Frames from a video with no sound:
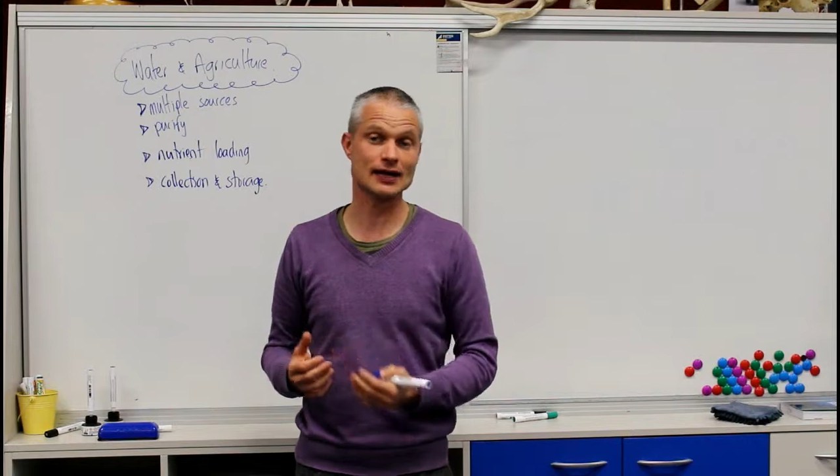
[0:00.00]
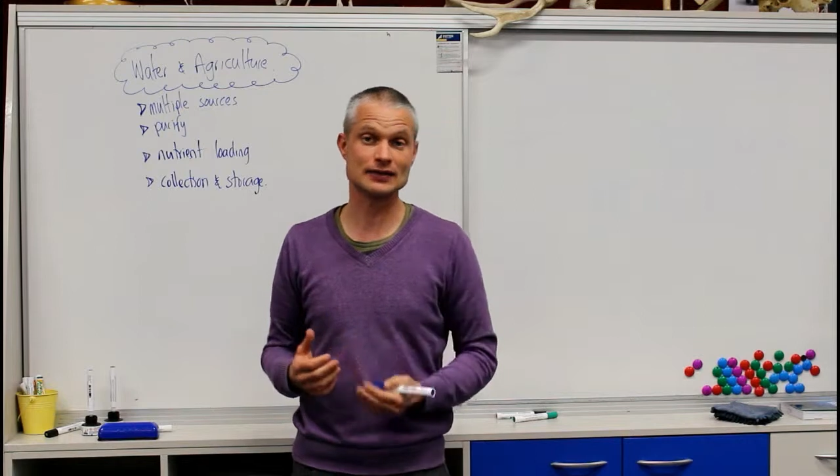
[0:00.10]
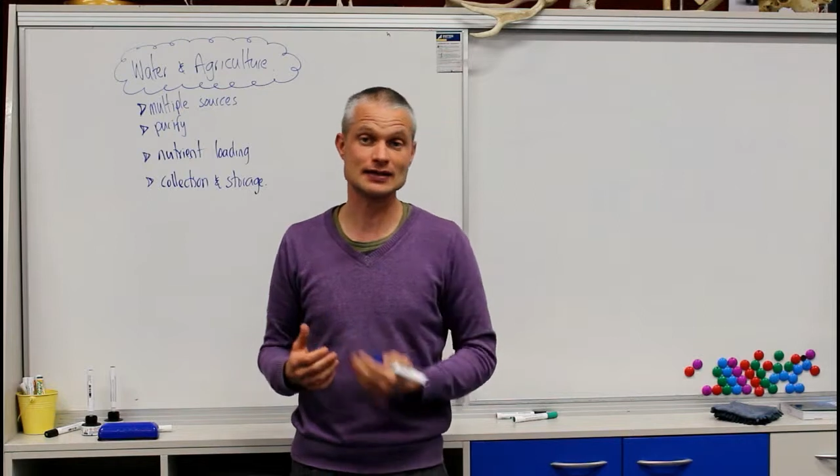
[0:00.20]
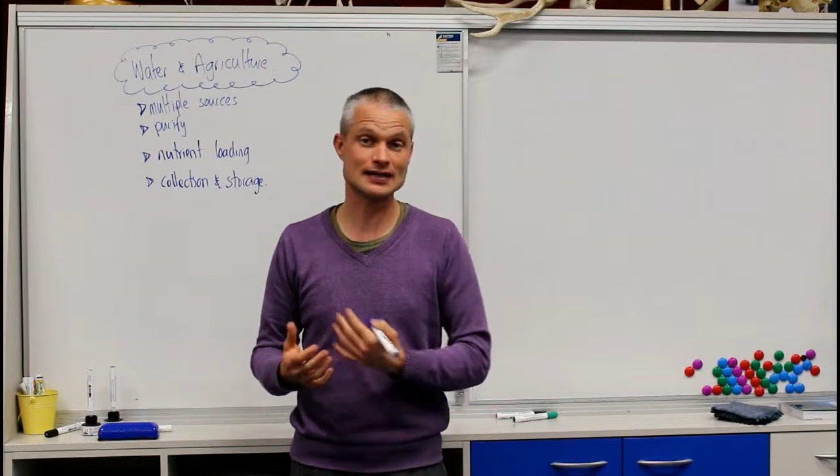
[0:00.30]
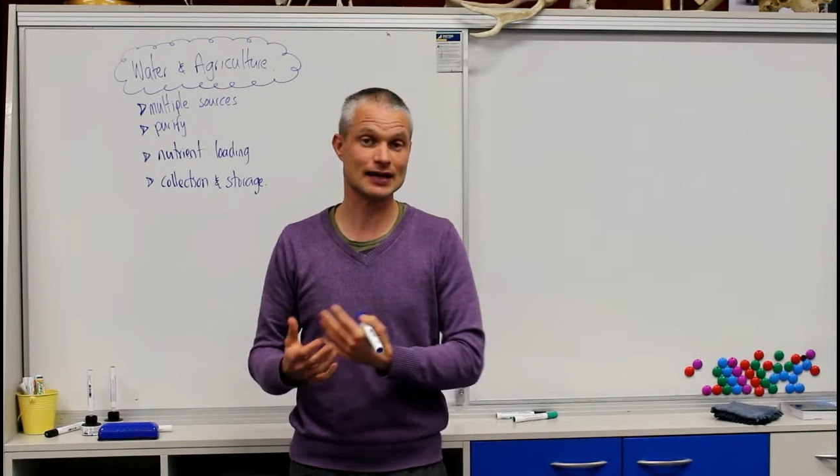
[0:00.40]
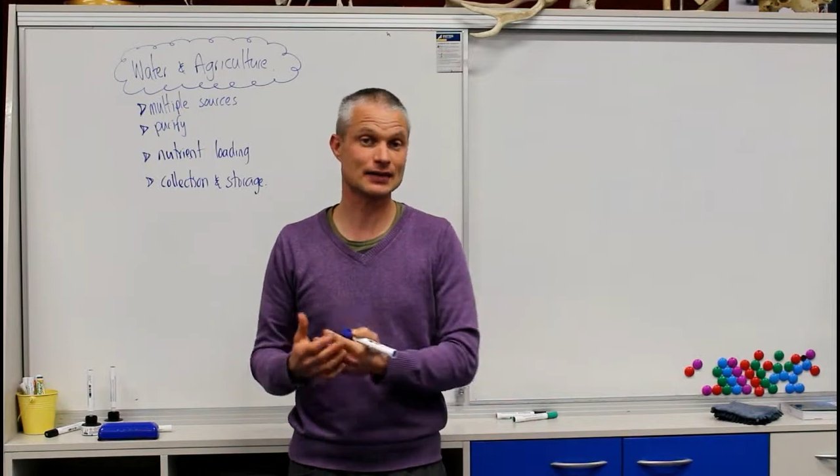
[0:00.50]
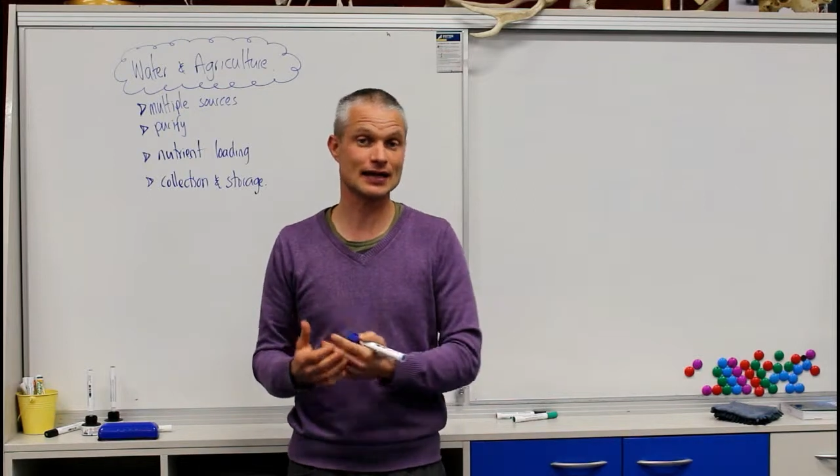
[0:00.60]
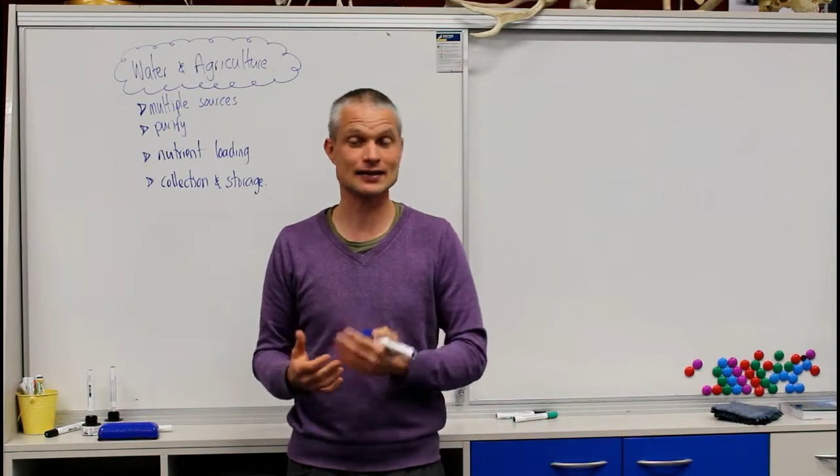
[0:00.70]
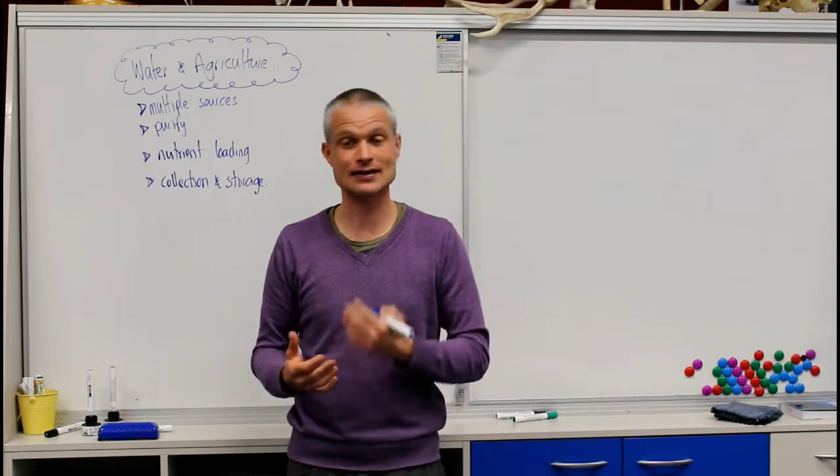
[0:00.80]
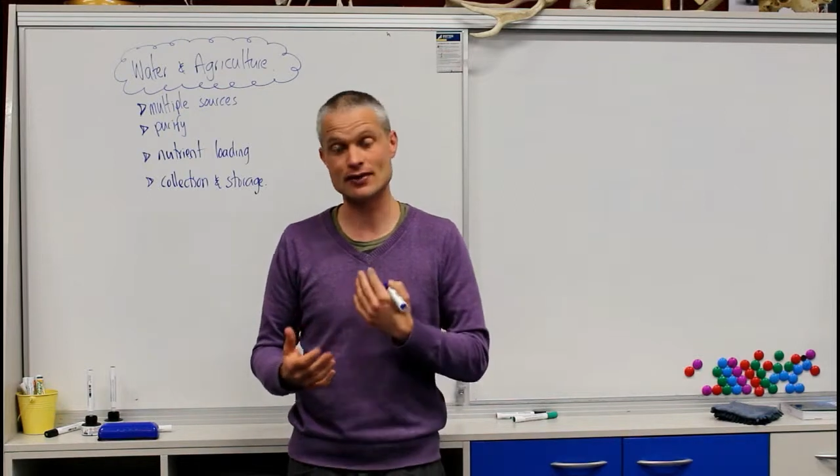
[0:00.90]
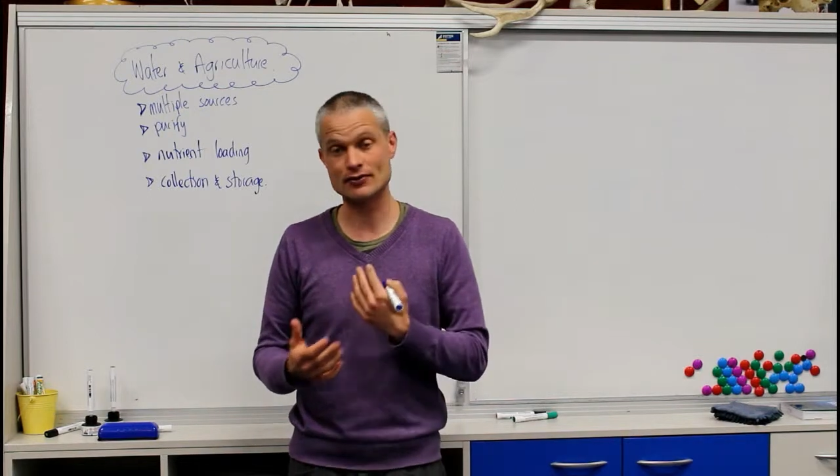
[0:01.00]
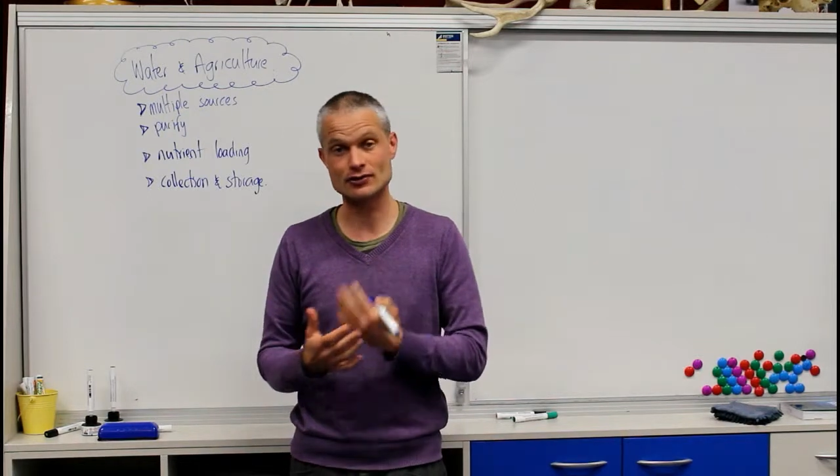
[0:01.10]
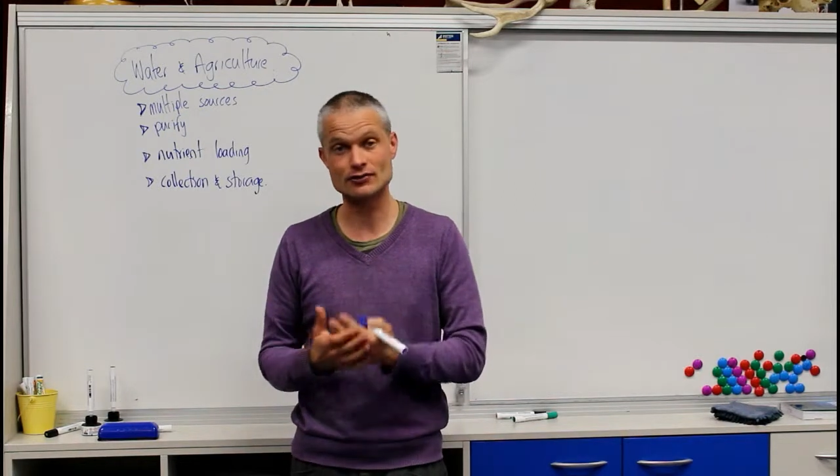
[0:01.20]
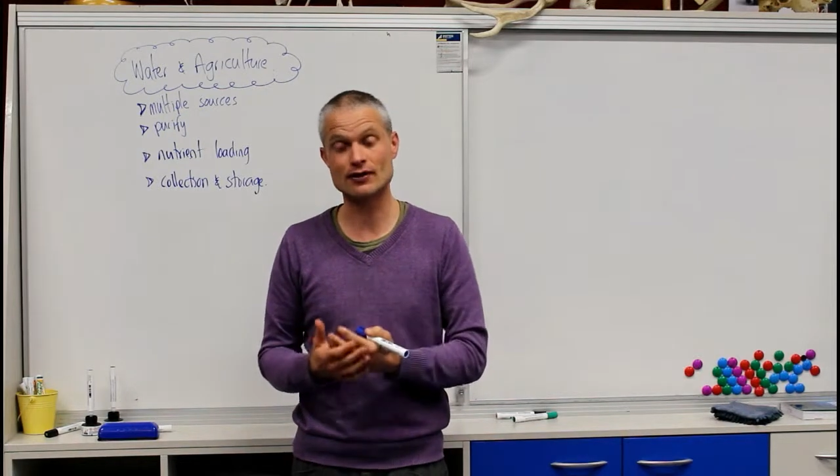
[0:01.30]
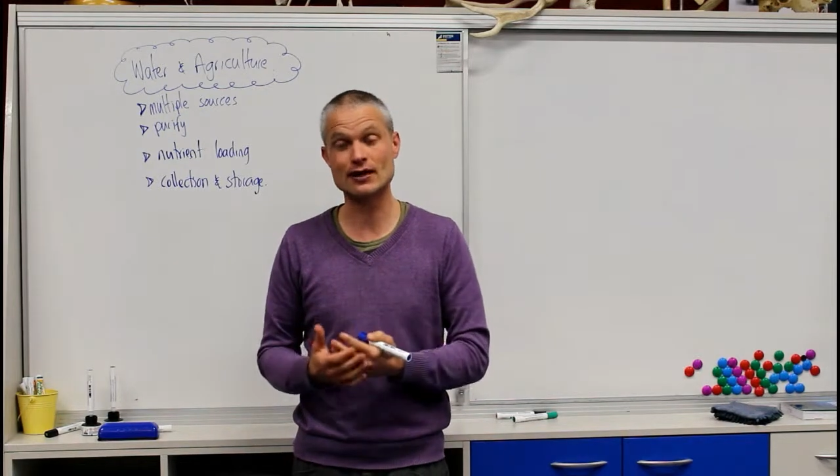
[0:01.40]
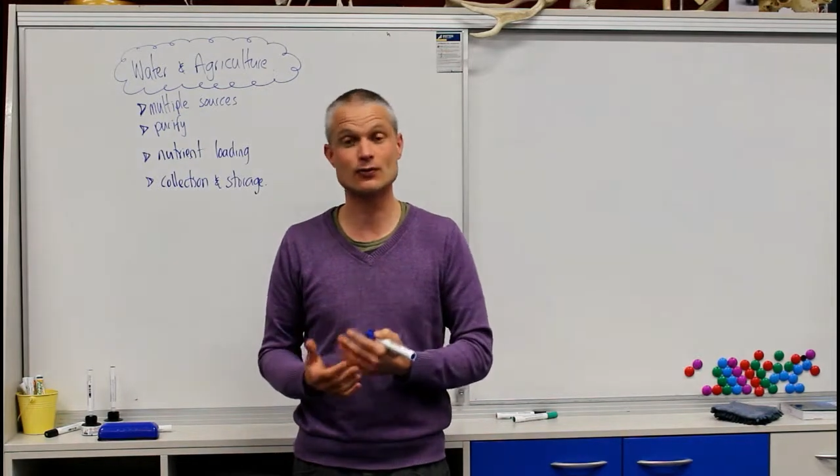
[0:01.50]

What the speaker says: contaminated either as grey